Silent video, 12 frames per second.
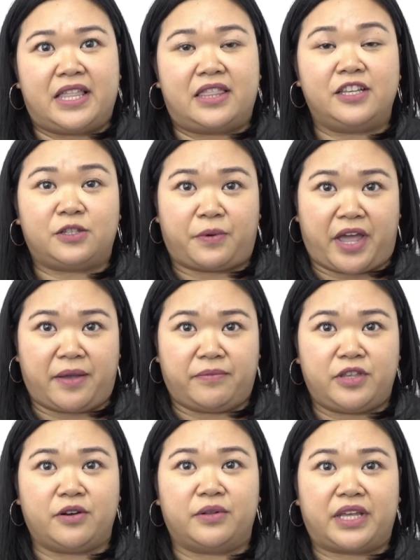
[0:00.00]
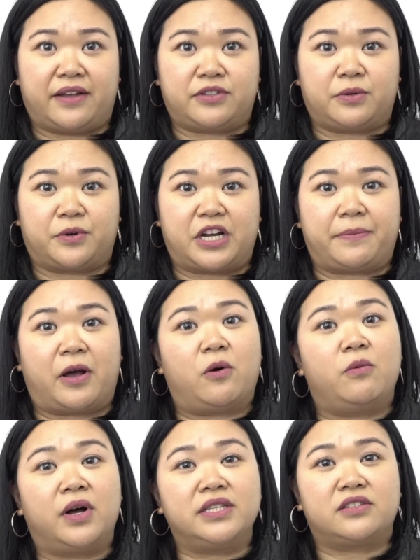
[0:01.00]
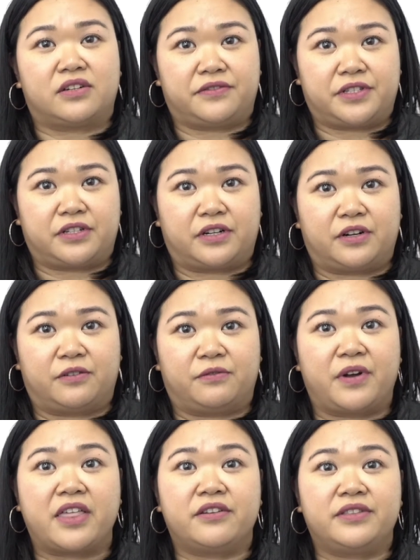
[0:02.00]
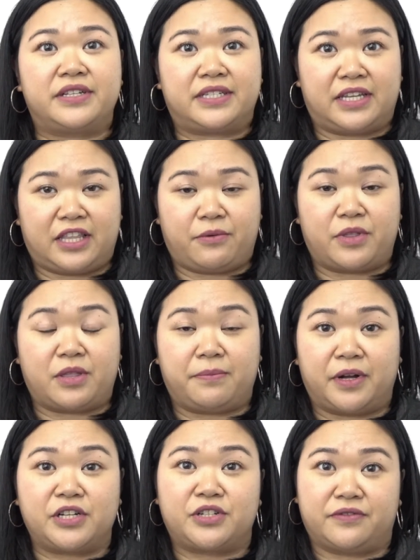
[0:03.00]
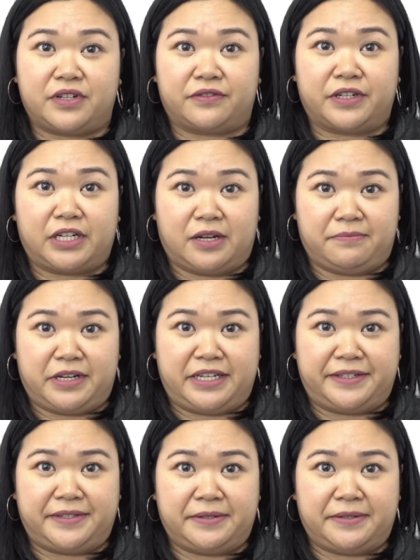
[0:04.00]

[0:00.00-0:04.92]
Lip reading: This way, you only have to worry about one servicer rather than dealing with a bunch of different companies.